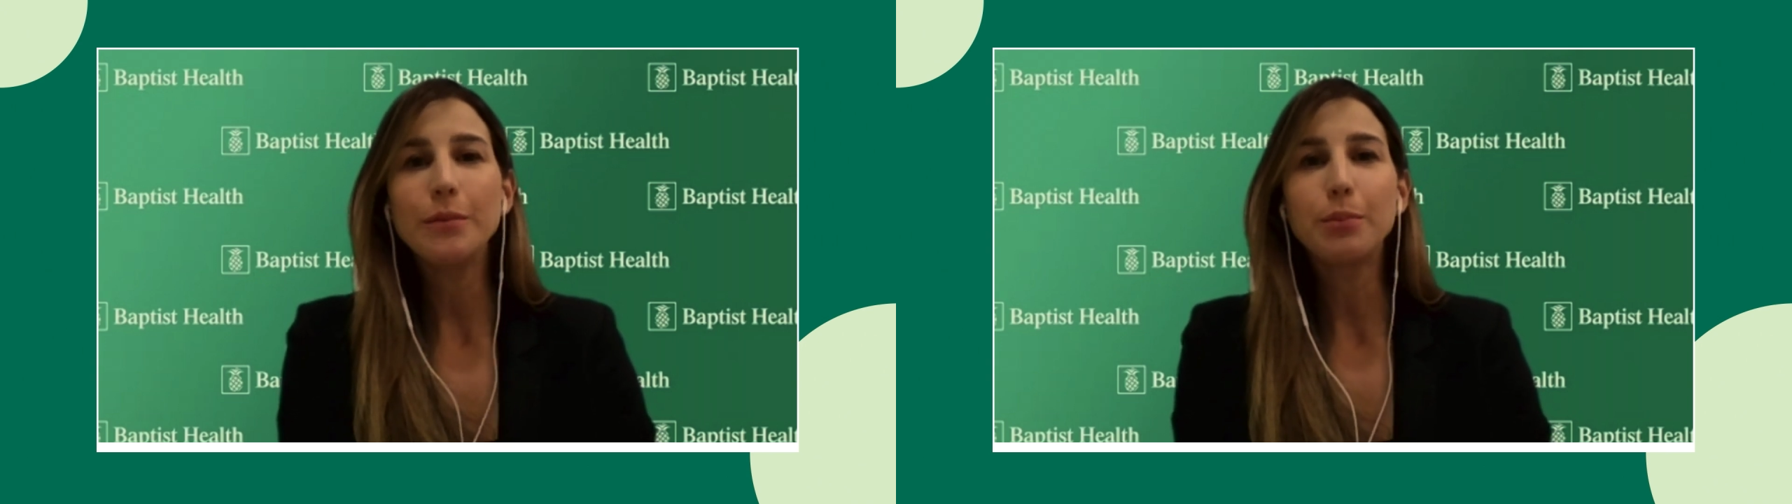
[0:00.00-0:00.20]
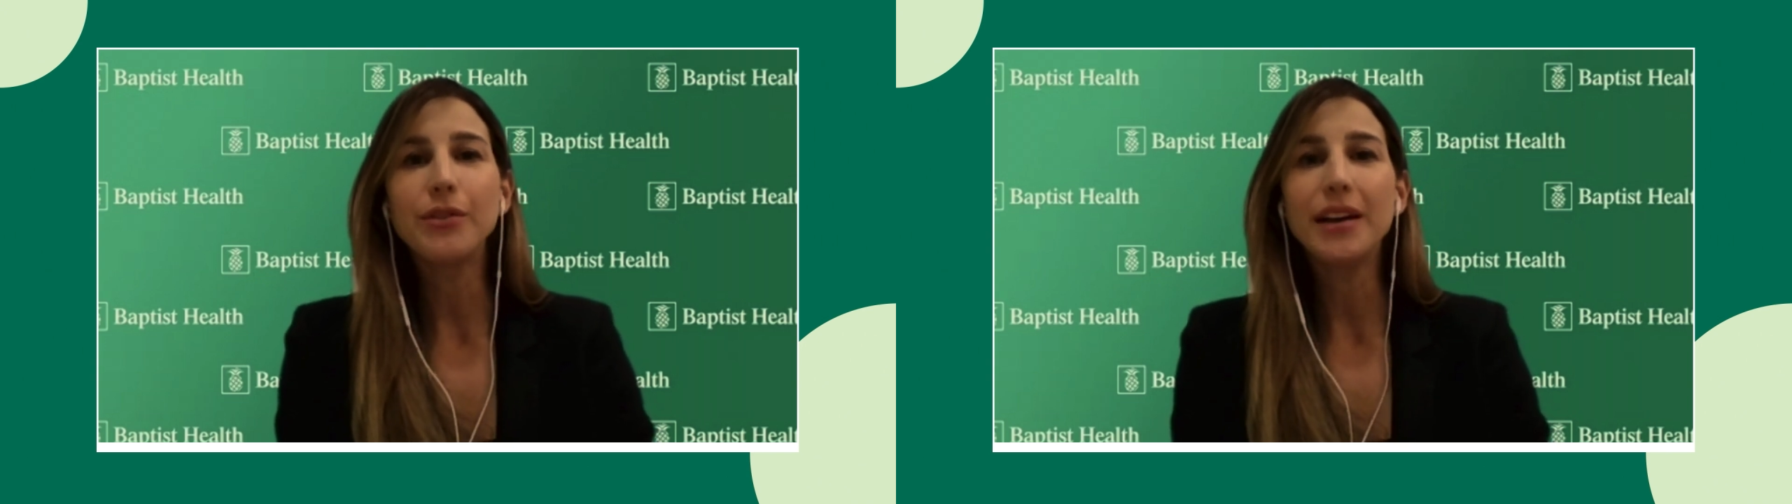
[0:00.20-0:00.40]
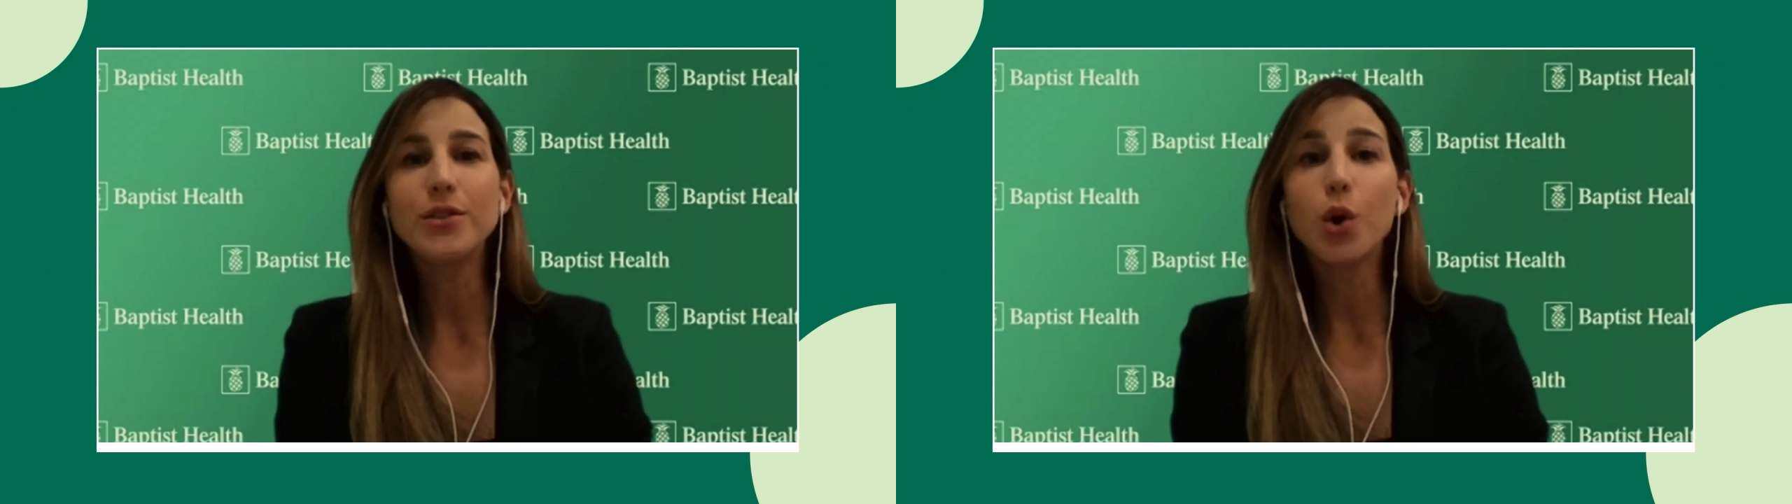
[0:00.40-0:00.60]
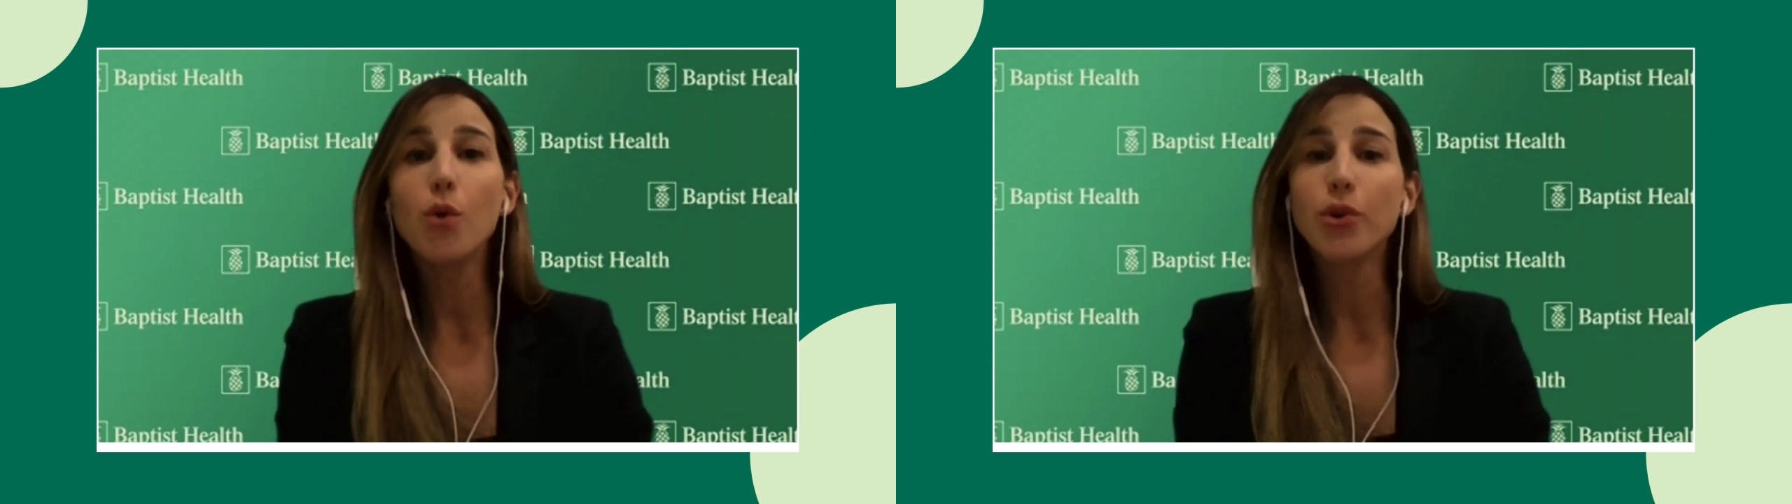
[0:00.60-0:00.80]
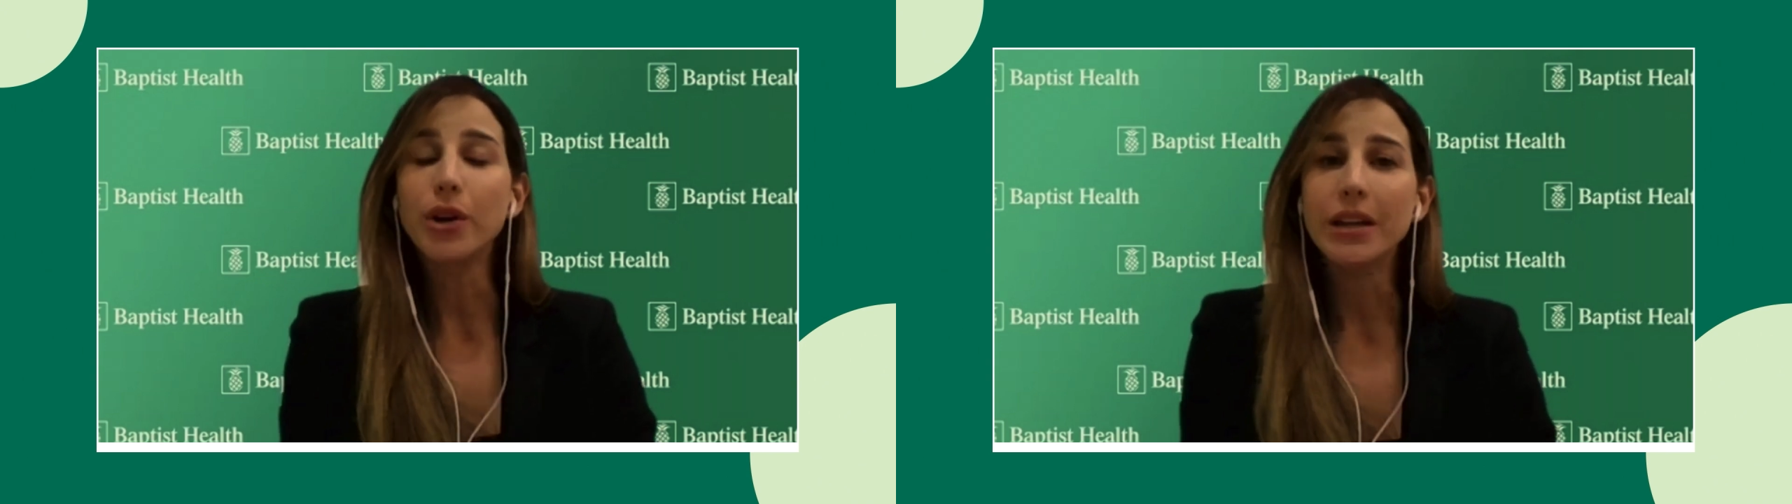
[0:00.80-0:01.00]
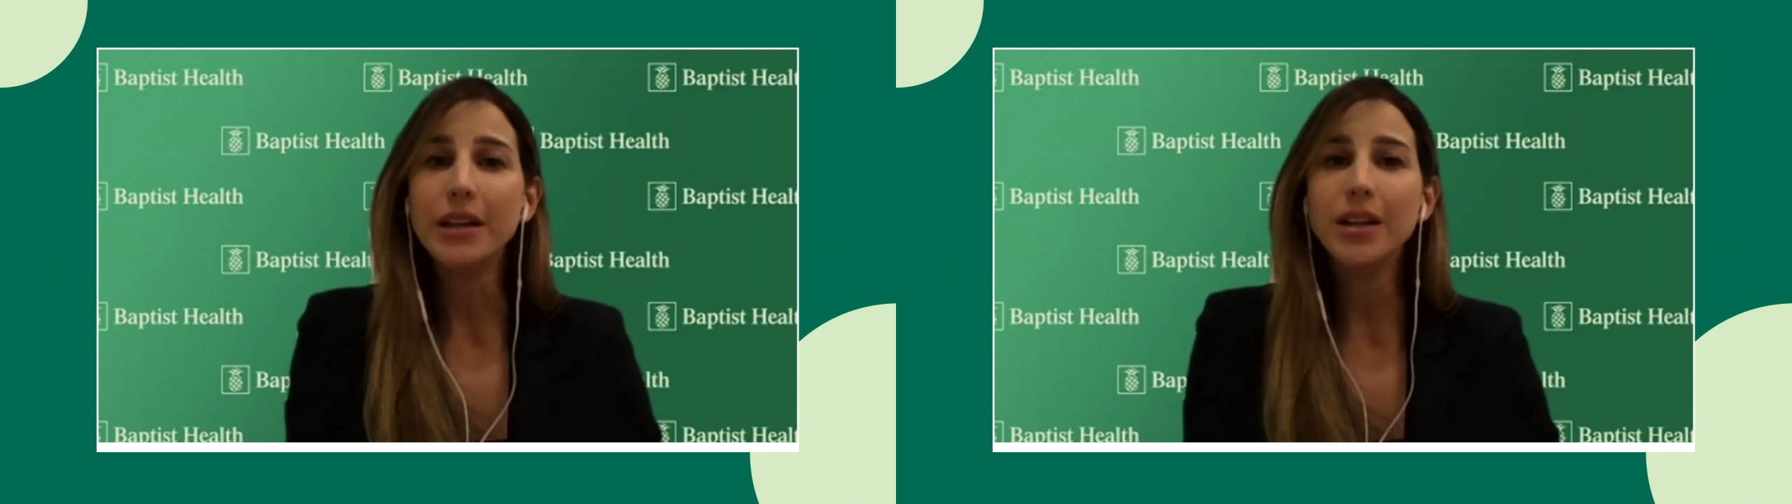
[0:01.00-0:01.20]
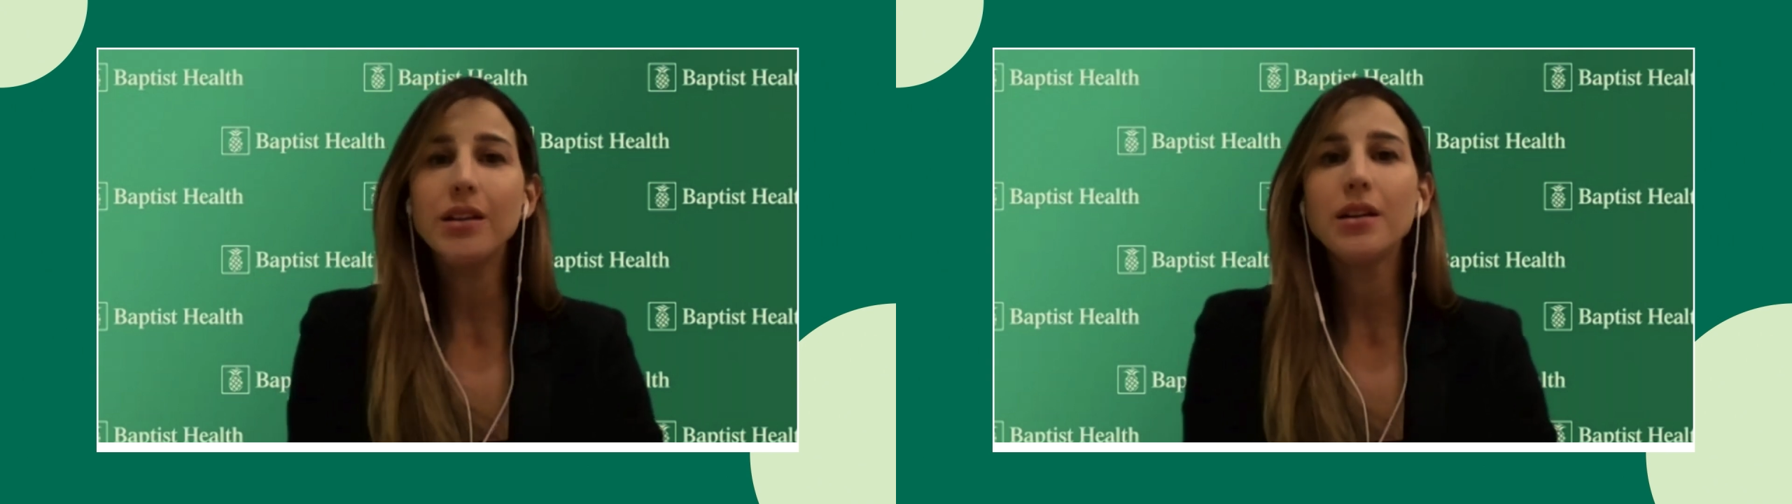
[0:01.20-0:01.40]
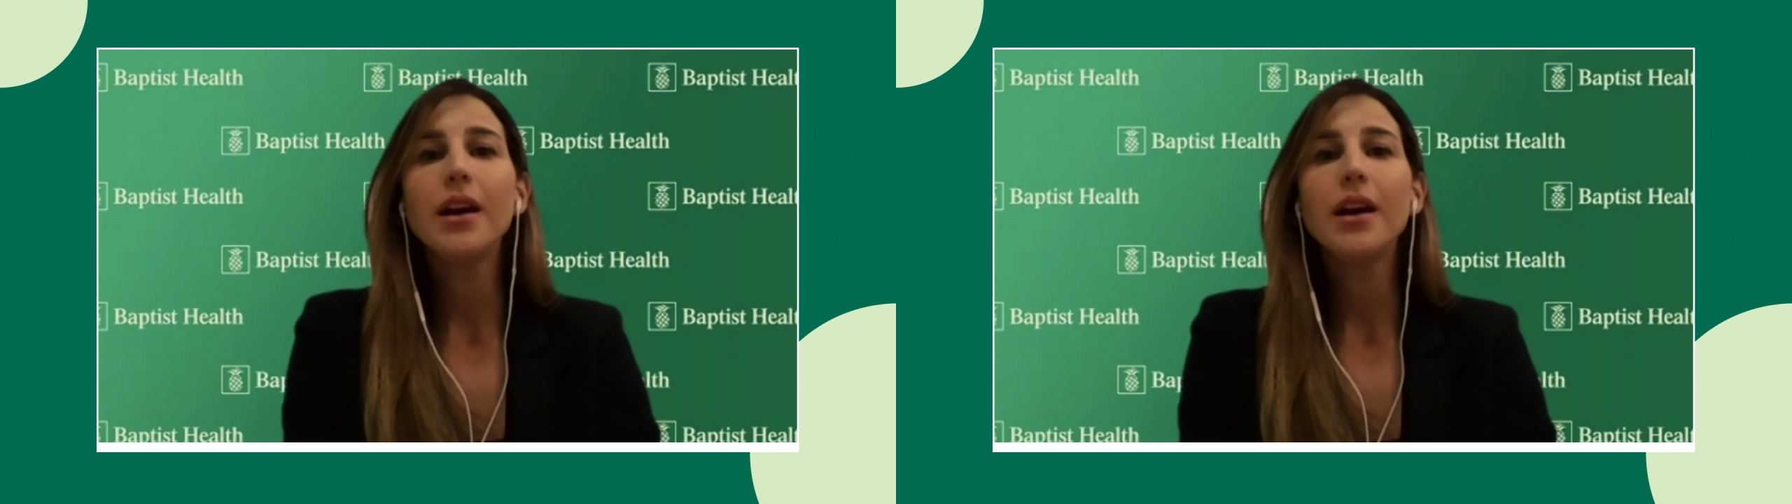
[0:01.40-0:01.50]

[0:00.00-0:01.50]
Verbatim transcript: prevents overeating